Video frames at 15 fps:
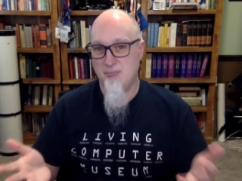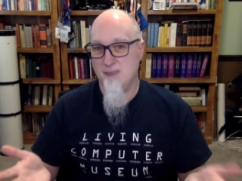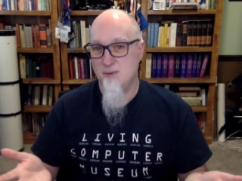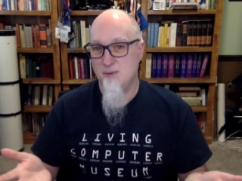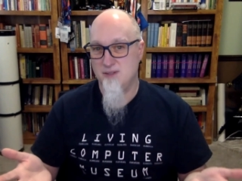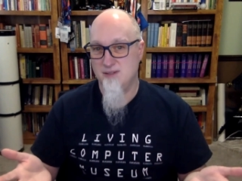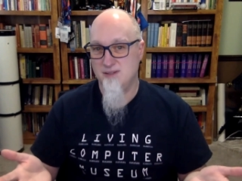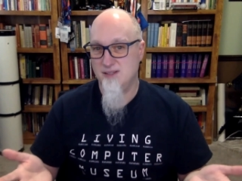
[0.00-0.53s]

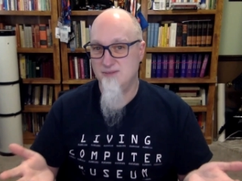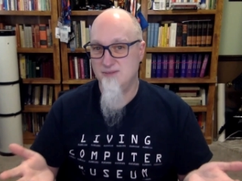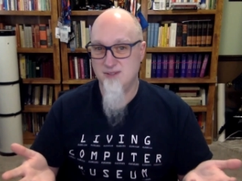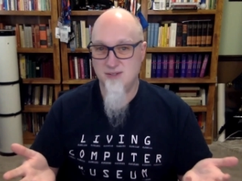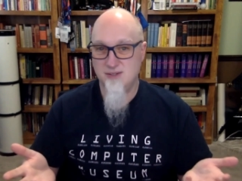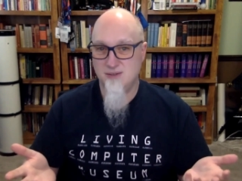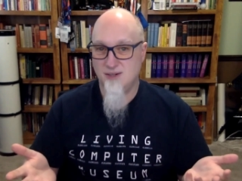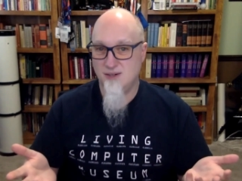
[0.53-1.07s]
with stuff that
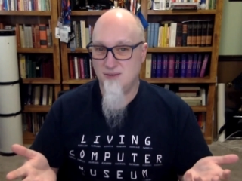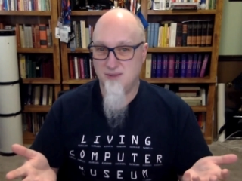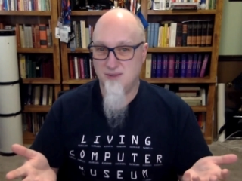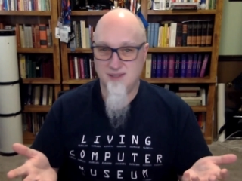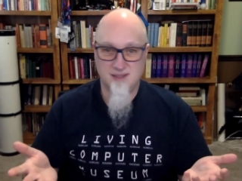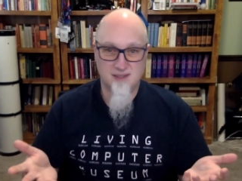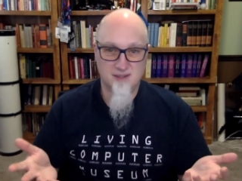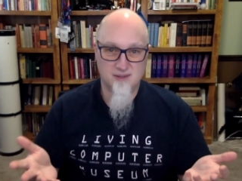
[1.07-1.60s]
you
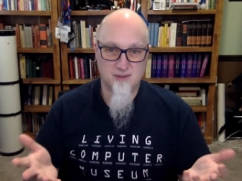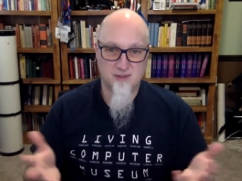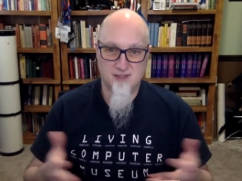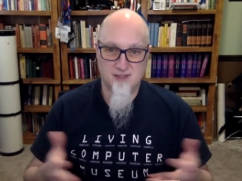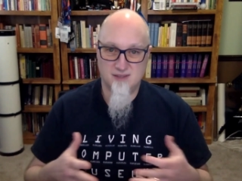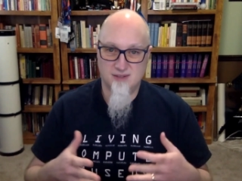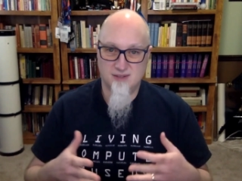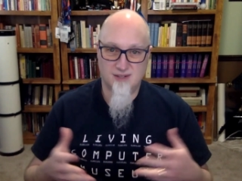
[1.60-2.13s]
already know and
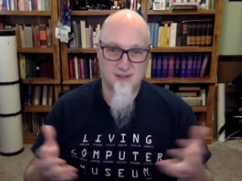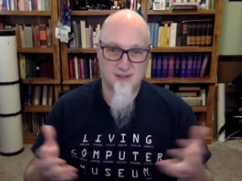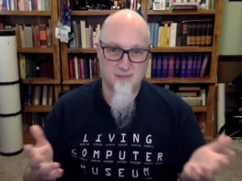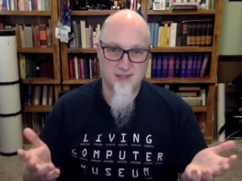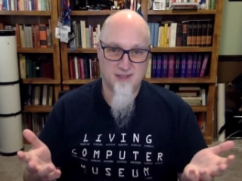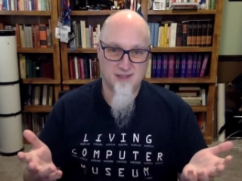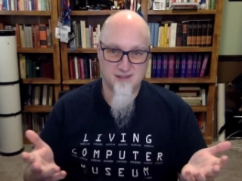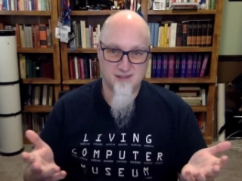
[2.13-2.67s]
just
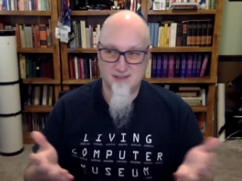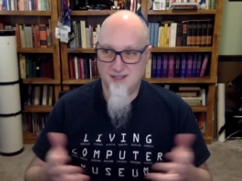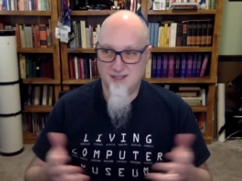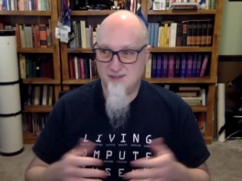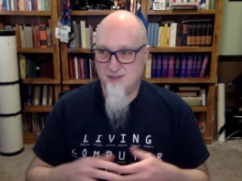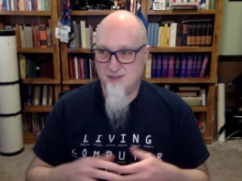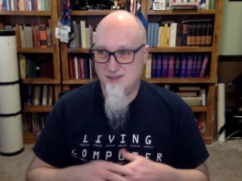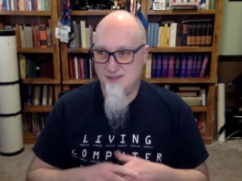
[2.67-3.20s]
automated at
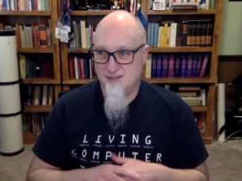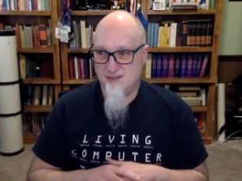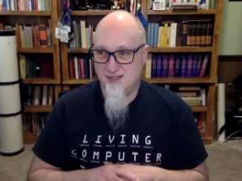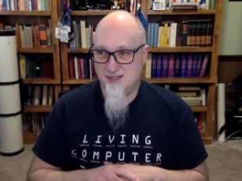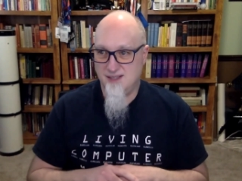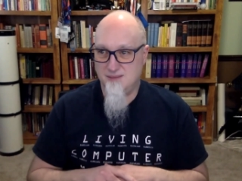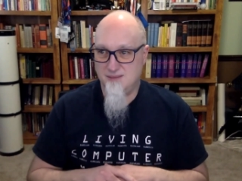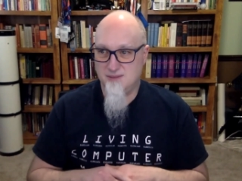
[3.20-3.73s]
scale here in
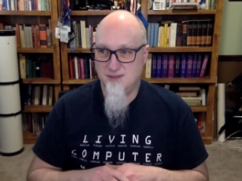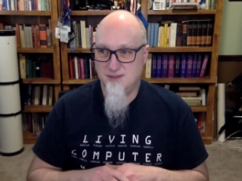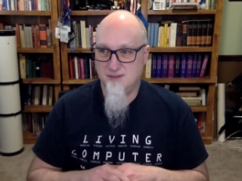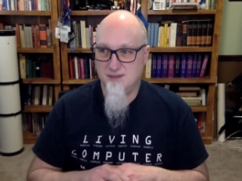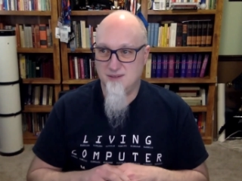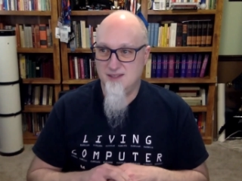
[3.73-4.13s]
Tanium. So